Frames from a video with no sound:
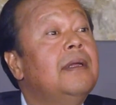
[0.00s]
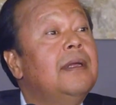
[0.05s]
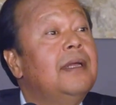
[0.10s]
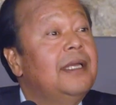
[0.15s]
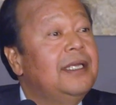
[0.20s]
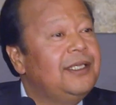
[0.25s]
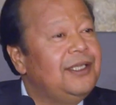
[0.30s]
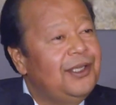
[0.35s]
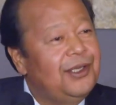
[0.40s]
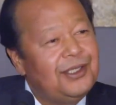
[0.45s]

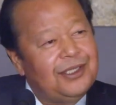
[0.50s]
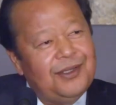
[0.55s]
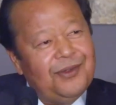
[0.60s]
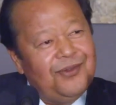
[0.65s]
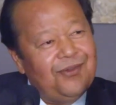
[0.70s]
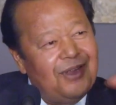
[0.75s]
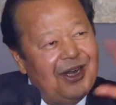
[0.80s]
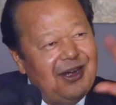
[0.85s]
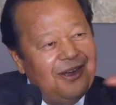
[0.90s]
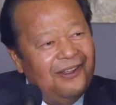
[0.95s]
it's
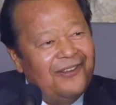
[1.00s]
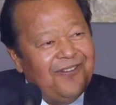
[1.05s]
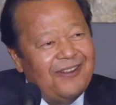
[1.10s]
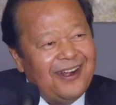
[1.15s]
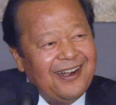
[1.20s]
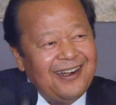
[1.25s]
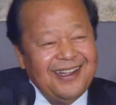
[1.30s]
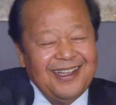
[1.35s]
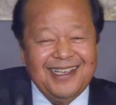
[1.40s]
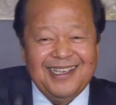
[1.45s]
very,
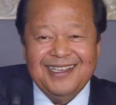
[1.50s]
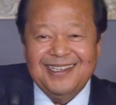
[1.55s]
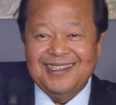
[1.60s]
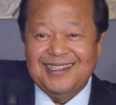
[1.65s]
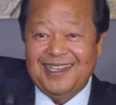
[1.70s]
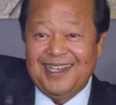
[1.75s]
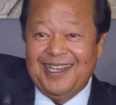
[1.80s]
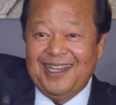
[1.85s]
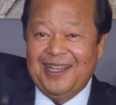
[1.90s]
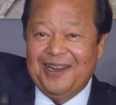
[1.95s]
very
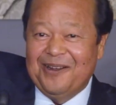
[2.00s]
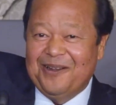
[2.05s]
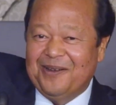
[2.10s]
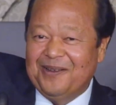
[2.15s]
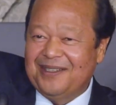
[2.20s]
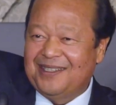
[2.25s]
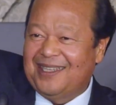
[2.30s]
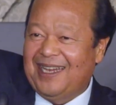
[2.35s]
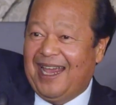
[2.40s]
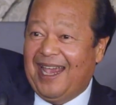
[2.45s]
easy,
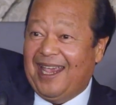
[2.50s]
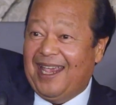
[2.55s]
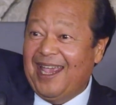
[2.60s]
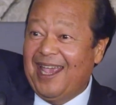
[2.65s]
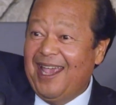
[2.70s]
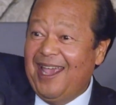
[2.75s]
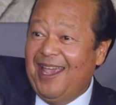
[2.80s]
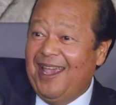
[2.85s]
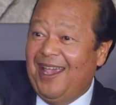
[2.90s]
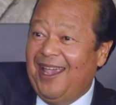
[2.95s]
It's like
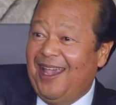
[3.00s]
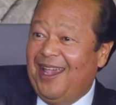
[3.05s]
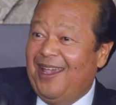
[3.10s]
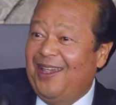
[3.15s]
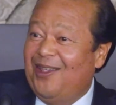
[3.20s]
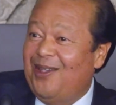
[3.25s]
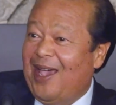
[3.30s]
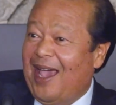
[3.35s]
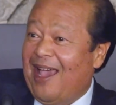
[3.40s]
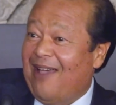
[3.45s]

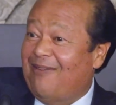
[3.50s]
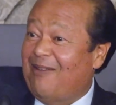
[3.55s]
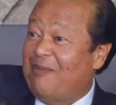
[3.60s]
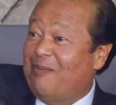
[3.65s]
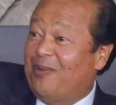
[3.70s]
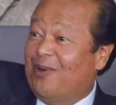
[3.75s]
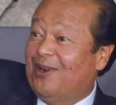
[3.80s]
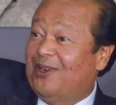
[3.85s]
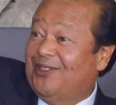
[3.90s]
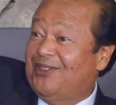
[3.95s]
you have a
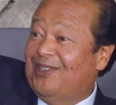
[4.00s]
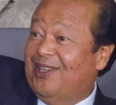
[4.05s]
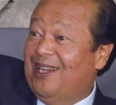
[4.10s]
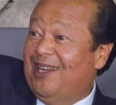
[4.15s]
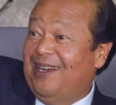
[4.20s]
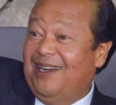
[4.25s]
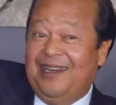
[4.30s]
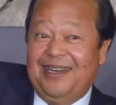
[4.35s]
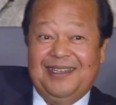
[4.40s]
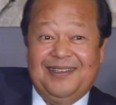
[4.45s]

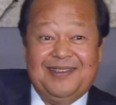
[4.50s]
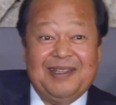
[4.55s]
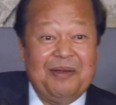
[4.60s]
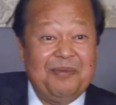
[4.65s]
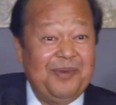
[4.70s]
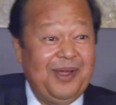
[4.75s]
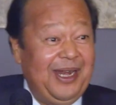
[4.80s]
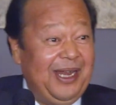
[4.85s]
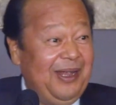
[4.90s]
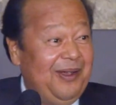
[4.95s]
person,
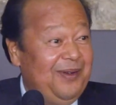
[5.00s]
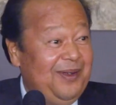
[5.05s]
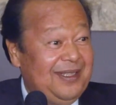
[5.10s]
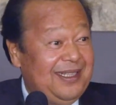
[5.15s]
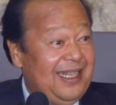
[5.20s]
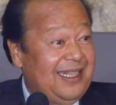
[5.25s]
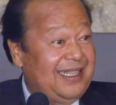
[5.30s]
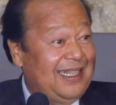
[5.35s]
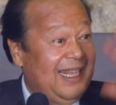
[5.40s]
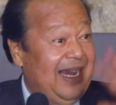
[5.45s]
somebody who's
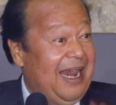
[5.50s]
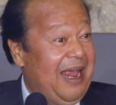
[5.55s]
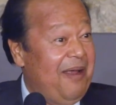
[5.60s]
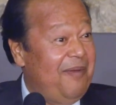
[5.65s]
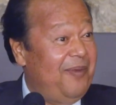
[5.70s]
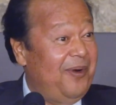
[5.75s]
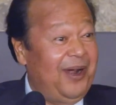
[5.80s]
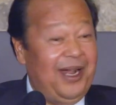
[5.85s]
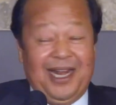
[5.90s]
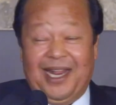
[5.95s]
a
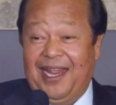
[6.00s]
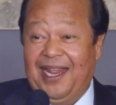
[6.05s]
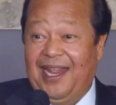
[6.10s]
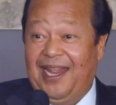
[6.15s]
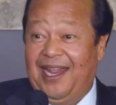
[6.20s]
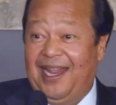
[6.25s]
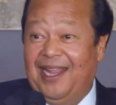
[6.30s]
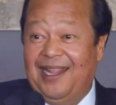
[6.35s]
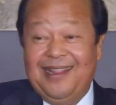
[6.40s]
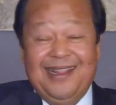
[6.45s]

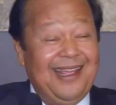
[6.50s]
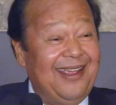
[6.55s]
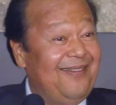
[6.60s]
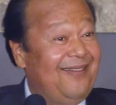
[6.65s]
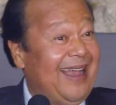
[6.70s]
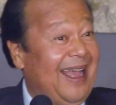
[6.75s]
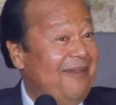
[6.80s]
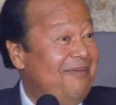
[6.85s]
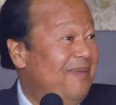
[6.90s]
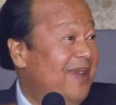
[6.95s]
celebrity, and they've
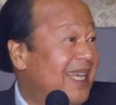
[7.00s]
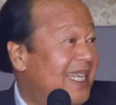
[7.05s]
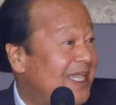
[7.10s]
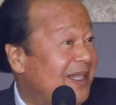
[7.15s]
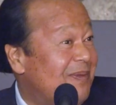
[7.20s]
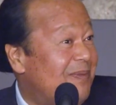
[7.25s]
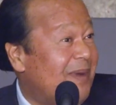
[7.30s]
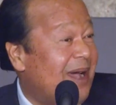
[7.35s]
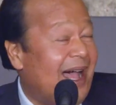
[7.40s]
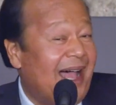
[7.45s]
got big
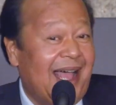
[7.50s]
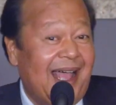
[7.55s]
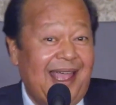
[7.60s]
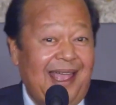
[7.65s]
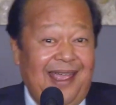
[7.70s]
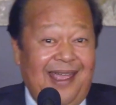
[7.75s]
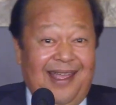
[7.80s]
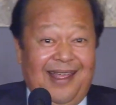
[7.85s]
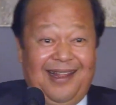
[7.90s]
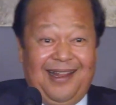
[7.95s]

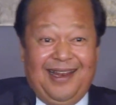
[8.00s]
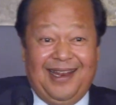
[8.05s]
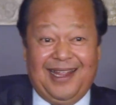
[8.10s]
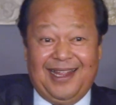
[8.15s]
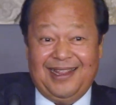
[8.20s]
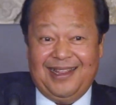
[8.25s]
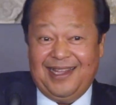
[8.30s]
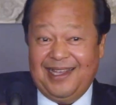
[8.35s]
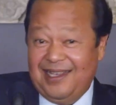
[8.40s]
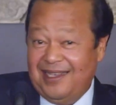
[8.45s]
smile
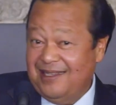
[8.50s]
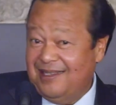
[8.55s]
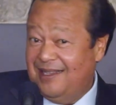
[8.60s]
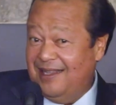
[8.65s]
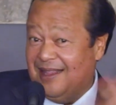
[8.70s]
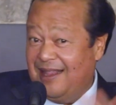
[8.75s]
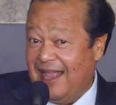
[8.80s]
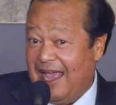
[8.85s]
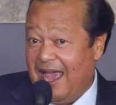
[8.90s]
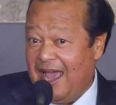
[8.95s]
and this
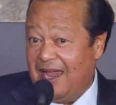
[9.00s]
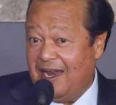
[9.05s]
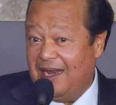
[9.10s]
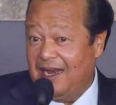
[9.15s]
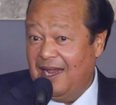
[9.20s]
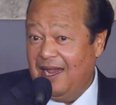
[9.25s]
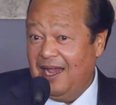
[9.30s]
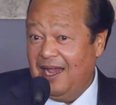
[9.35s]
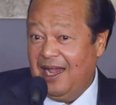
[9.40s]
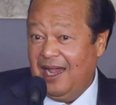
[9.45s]
and that.
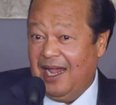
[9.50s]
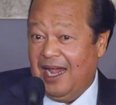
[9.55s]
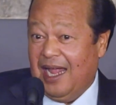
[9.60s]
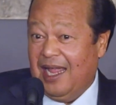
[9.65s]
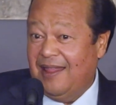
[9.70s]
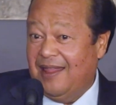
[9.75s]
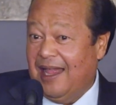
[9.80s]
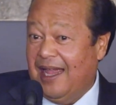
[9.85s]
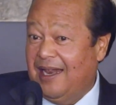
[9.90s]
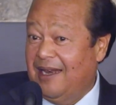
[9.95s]

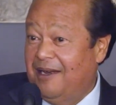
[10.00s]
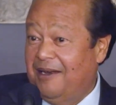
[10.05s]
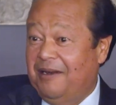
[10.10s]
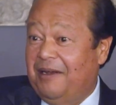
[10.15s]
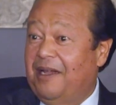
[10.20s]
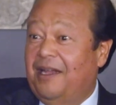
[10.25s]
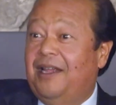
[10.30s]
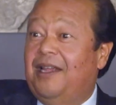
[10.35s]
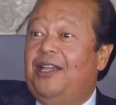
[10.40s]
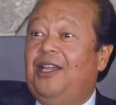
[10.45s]
And then,
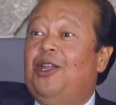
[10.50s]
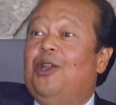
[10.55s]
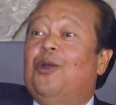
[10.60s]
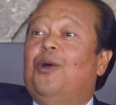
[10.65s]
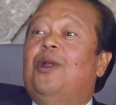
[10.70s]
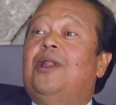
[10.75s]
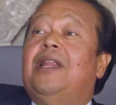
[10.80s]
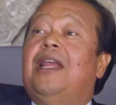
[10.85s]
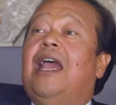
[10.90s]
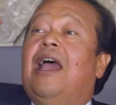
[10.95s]

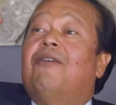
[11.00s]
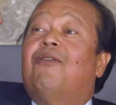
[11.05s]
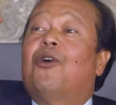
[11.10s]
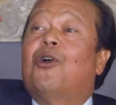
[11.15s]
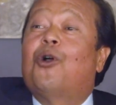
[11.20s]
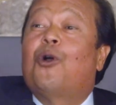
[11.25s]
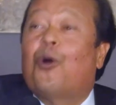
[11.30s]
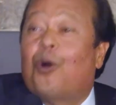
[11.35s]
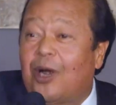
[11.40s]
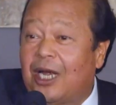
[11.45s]
they have a
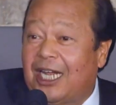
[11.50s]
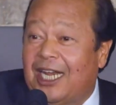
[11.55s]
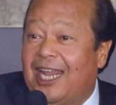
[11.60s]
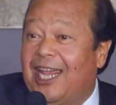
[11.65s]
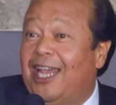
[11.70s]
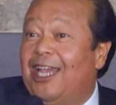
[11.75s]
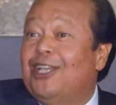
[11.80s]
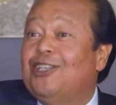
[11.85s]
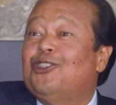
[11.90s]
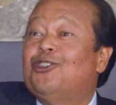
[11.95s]
court
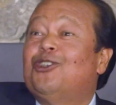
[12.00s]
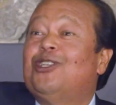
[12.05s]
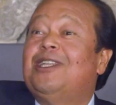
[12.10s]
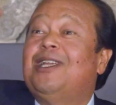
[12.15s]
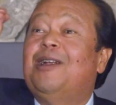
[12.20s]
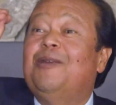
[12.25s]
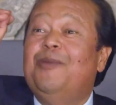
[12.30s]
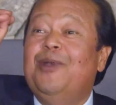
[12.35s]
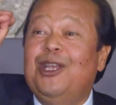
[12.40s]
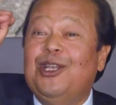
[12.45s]
case or
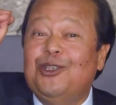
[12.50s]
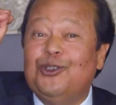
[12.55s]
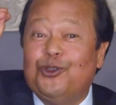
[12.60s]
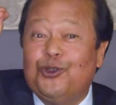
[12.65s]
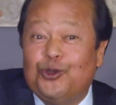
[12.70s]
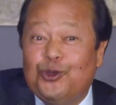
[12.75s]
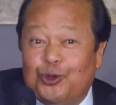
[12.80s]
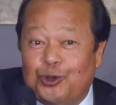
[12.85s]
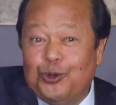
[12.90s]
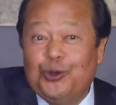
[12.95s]
they're being
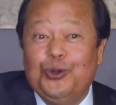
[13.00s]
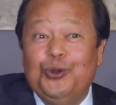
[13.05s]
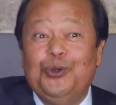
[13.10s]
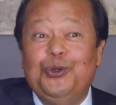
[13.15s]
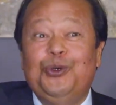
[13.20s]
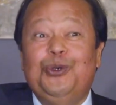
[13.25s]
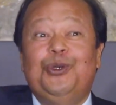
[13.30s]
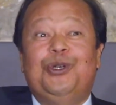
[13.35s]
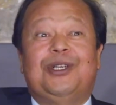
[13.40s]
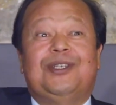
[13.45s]

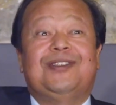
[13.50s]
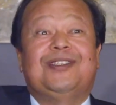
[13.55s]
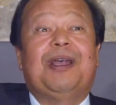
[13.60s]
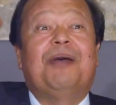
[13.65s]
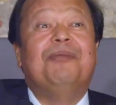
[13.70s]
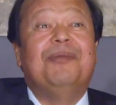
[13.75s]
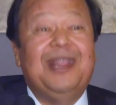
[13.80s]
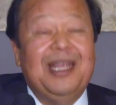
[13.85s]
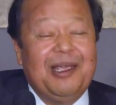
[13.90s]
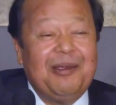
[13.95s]
sued or
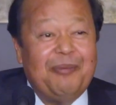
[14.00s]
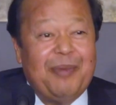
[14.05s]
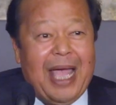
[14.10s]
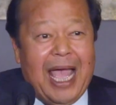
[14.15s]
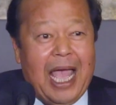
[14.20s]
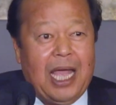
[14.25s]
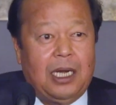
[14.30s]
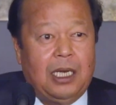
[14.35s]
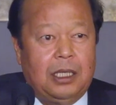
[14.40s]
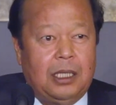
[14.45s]
something
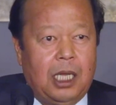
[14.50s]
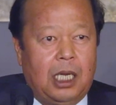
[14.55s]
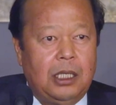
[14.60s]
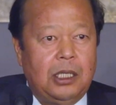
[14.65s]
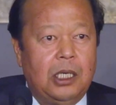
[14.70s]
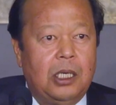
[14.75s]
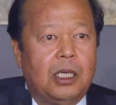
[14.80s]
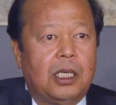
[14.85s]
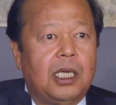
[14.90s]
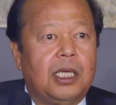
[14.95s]
bad. And then
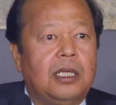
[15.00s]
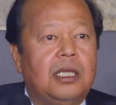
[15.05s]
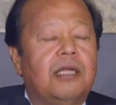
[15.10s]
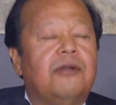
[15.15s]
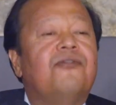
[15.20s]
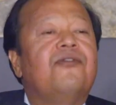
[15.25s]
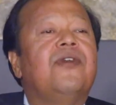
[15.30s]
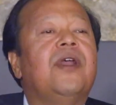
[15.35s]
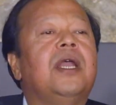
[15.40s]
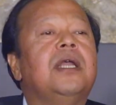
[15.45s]
you look at their
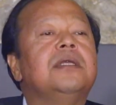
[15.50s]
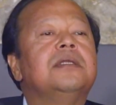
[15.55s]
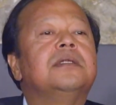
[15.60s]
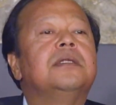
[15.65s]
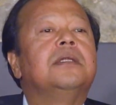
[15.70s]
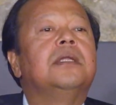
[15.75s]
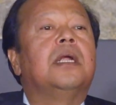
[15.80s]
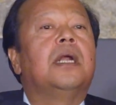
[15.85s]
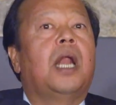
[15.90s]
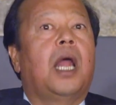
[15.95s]
face
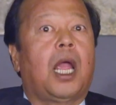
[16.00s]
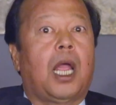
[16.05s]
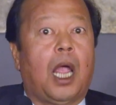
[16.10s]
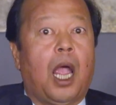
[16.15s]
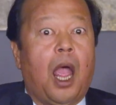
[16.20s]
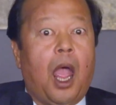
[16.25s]
and they're like,